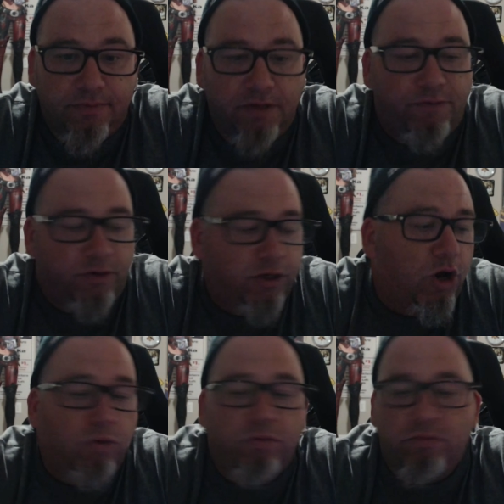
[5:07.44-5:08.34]
you
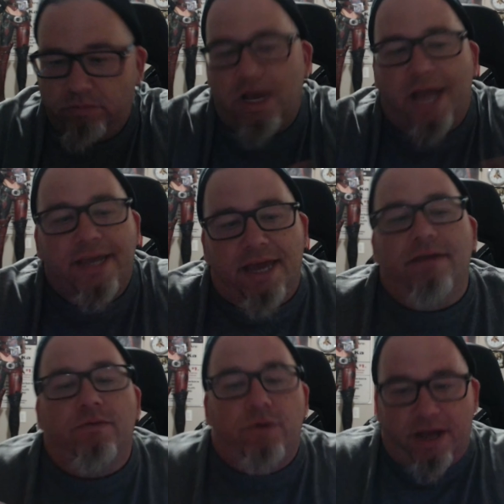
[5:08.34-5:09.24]
know, I get
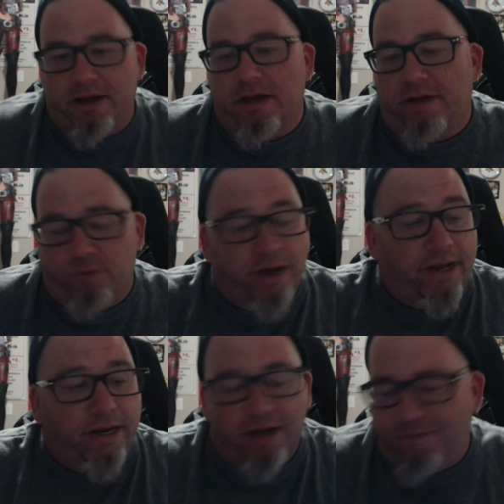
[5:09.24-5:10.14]
what I got for it.
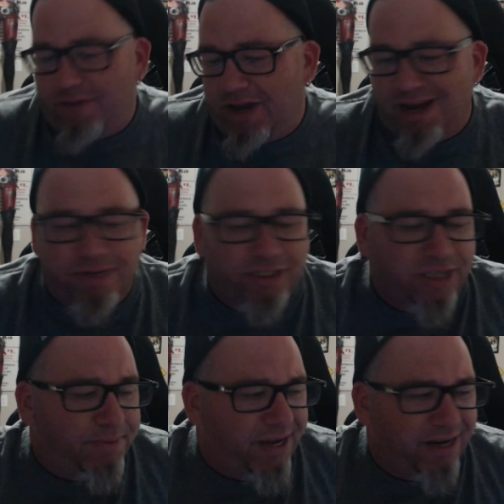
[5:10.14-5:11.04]
And I forgot how much I
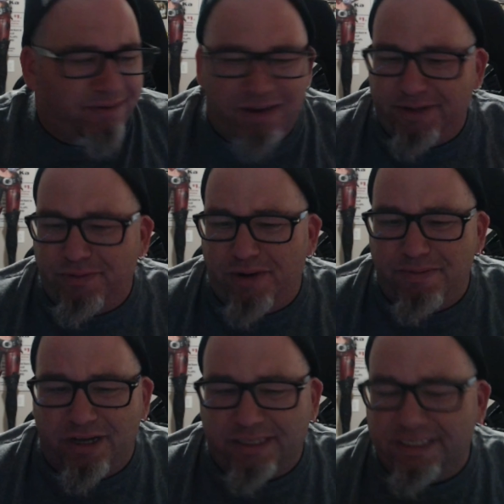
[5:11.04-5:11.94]
paid, maybe 20
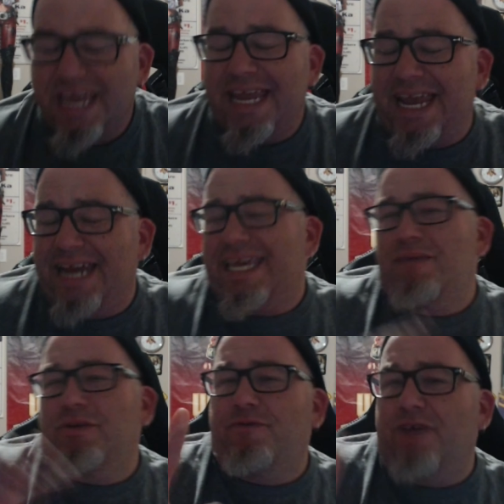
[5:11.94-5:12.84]
bucks. And it came
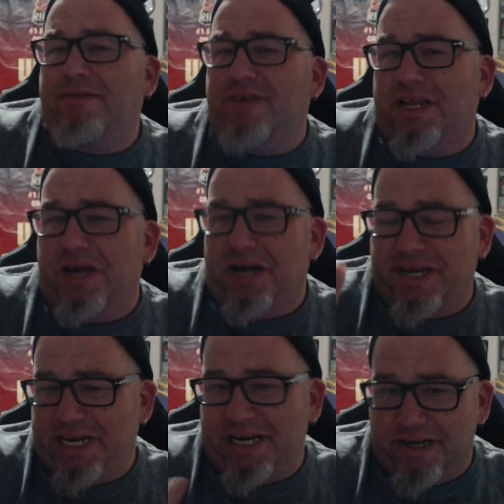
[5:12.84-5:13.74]
with a $5
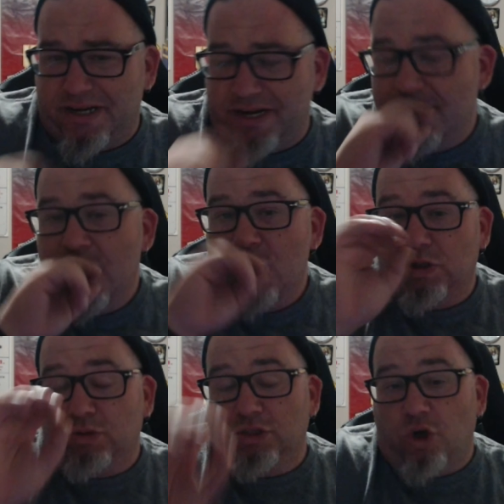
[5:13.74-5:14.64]
arcade card, which
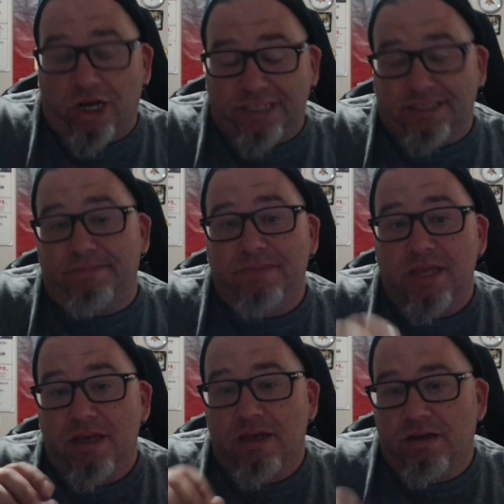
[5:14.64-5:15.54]
was awesome
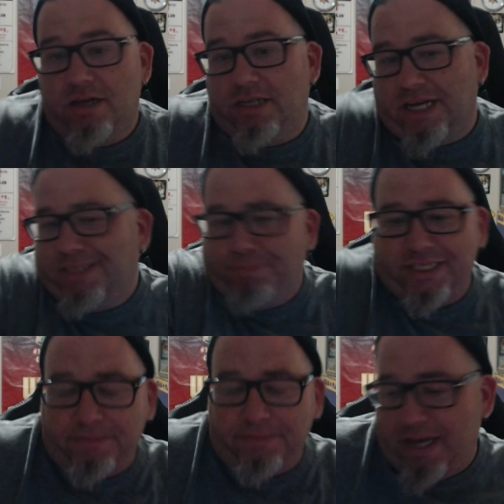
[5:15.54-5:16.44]
because I got to play
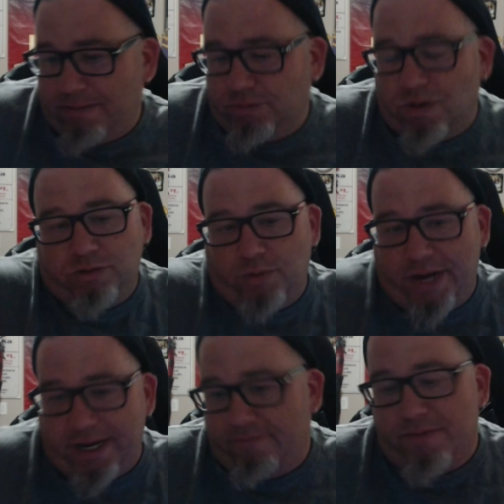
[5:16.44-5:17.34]
some games while I was
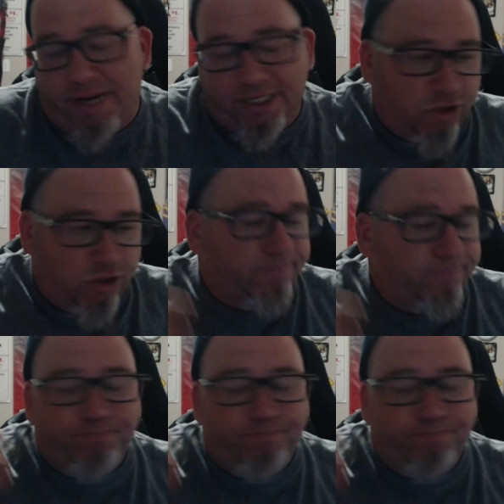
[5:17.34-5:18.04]
waiting for my turn.